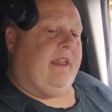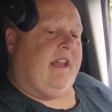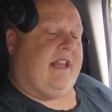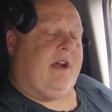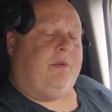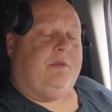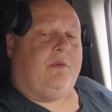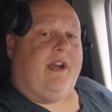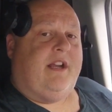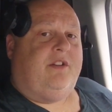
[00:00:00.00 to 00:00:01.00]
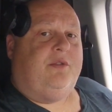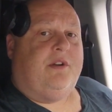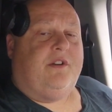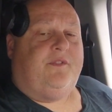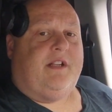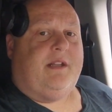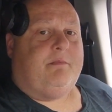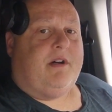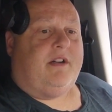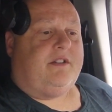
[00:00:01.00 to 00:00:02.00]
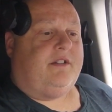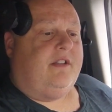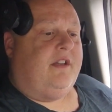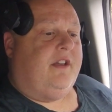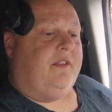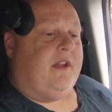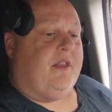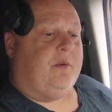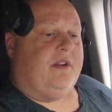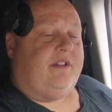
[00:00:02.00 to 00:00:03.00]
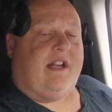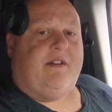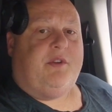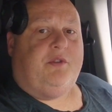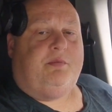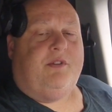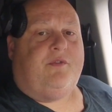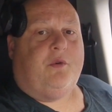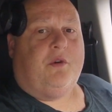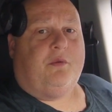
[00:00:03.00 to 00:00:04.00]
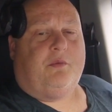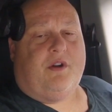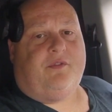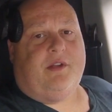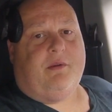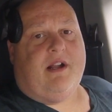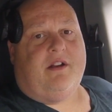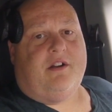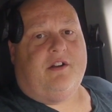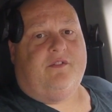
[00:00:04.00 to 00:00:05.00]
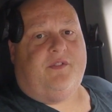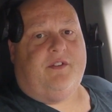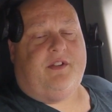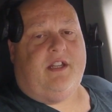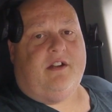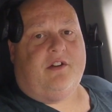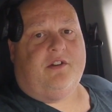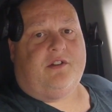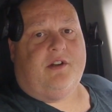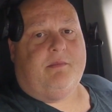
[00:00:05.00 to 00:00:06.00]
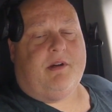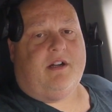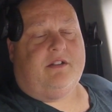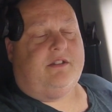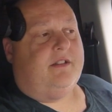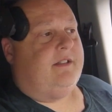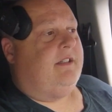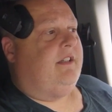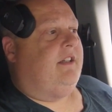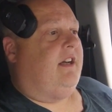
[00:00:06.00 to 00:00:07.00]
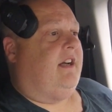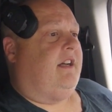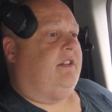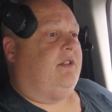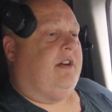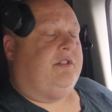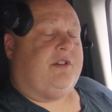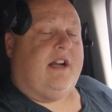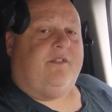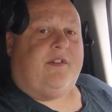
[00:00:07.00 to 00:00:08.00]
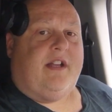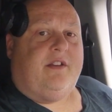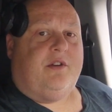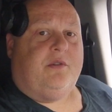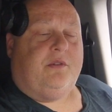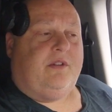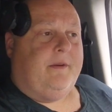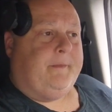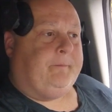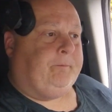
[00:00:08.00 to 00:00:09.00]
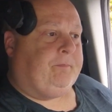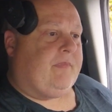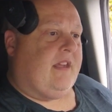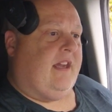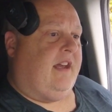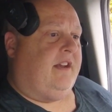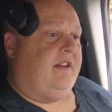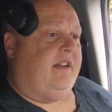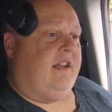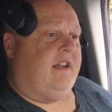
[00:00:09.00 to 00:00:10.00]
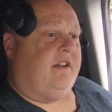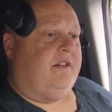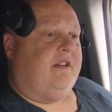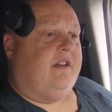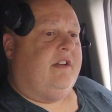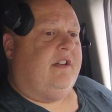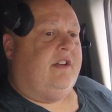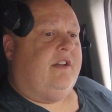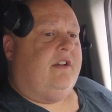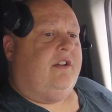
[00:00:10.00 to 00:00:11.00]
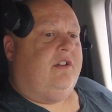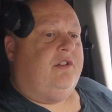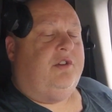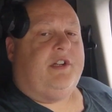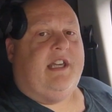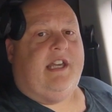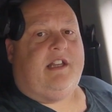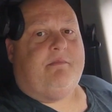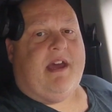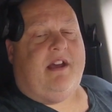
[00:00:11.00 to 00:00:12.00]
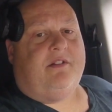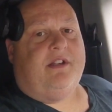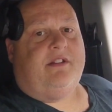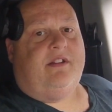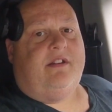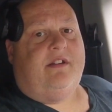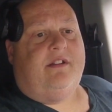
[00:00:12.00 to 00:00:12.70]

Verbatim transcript: and that one ran 250 bucks. The other ones that I've used before were roughly around 150, 130 bucks. Uh, so I was trying to find those, and and looking at the batteries,